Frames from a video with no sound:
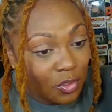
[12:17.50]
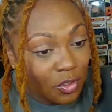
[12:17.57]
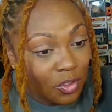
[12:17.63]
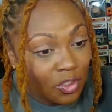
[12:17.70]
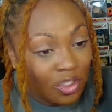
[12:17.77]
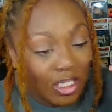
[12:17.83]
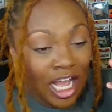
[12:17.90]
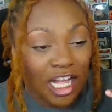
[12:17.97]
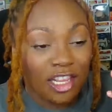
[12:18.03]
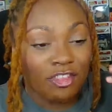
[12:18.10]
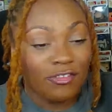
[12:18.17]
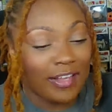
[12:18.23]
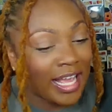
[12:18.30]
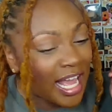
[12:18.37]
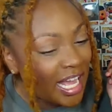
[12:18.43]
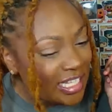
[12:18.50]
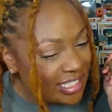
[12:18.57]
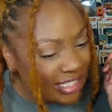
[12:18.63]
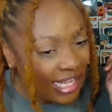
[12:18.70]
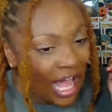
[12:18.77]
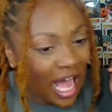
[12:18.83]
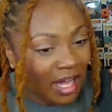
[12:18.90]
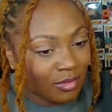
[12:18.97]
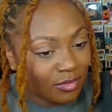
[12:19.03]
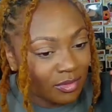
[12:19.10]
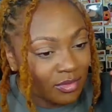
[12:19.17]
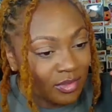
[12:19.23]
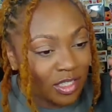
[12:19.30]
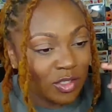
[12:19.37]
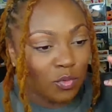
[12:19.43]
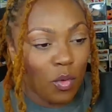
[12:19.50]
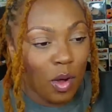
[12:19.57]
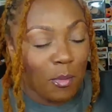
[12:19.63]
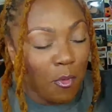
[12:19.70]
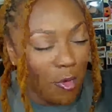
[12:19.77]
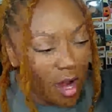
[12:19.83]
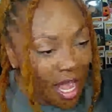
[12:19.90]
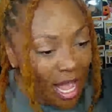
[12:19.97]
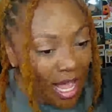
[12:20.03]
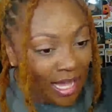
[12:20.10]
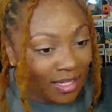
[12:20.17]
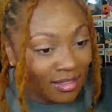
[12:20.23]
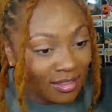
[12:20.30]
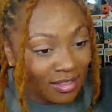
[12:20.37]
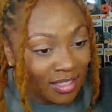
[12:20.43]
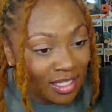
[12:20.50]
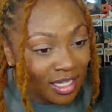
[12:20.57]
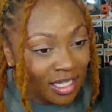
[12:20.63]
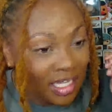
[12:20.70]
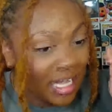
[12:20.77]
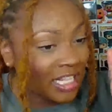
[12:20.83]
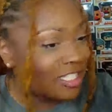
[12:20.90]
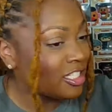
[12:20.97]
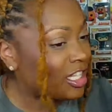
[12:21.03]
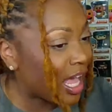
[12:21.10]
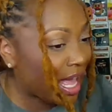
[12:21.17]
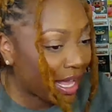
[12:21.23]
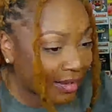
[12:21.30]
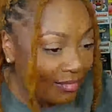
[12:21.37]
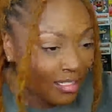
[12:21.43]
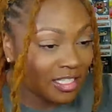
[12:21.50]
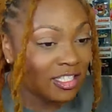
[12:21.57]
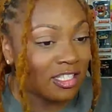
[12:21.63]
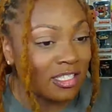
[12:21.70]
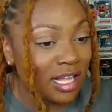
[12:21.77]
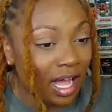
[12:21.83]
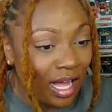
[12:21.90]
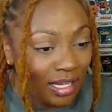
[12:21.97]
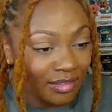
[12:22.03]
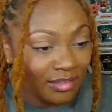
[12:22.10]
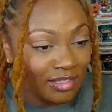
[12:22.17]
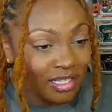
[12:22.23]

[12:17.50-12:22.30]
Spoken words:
She got 3 heads down. There's 1 more head. It's dead. It's done.